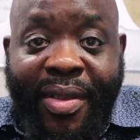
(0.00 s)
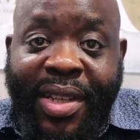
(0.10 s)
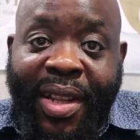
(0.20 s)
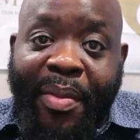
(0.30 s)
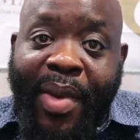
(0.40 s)

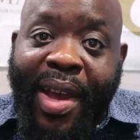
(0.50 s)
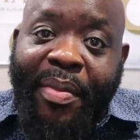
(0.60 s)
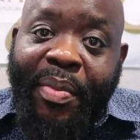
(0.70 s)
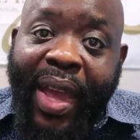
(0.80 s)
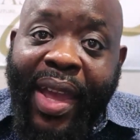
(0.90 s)
chilling by the
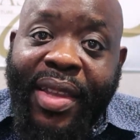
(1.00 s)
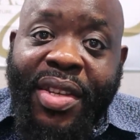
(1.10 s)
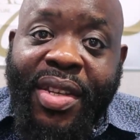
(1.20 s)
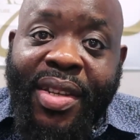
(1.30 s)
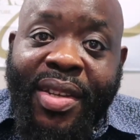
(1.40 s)

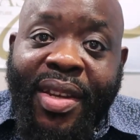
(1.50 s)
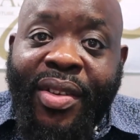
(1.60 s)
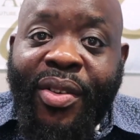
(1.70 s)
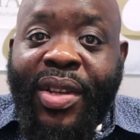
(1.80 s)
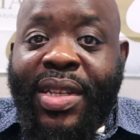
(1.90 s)
beach,
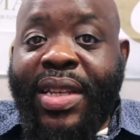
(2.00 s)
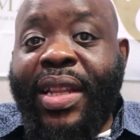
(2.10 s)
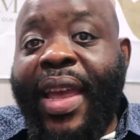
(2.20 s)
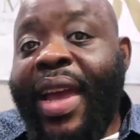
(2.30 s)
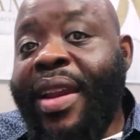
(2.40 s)
or just
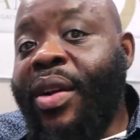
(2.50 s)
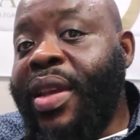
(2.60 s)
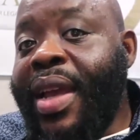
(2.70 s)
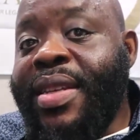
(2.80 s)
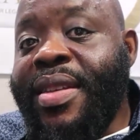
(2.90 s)
laying out
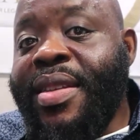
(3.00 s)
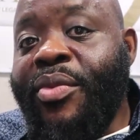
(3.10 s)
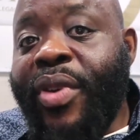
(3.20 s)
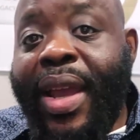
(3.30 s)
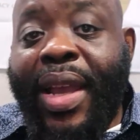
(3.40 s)
catching some
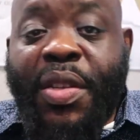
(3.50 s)
rays,